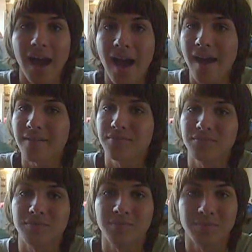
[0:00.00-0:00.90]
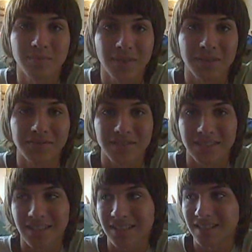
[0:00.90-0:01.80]
I've lived
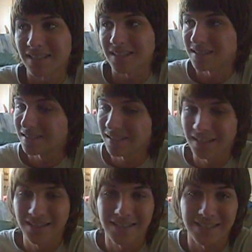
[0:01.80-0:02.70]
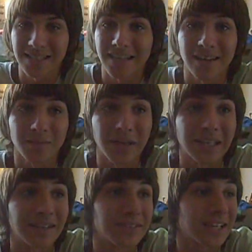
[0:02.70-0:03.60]
in this city all my
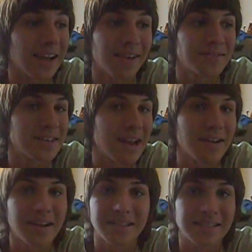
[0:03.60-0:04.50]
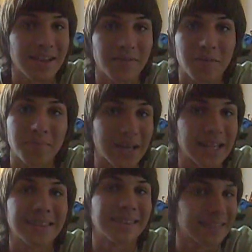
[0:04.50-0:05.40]
life. It's never
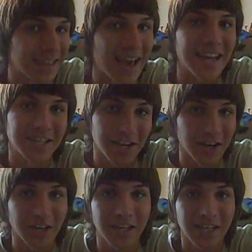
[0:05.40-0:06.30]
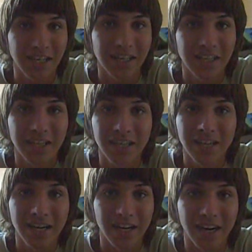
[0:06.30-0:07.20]
been that dark
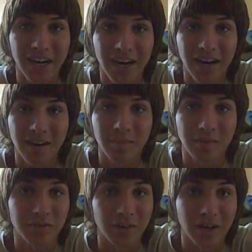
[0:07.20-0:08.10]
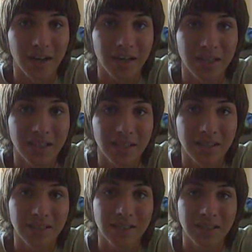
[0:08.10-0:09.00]
here before.
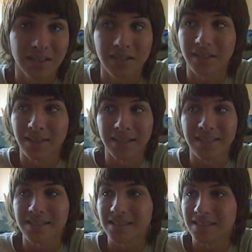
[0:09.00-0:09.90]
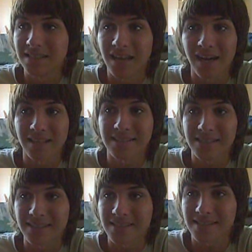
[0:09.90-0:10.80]
At least not
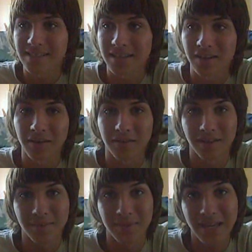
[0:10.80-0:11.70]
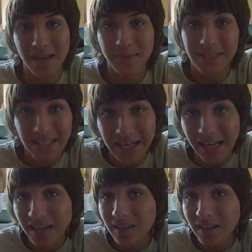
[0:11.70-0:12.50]
since, it became a city.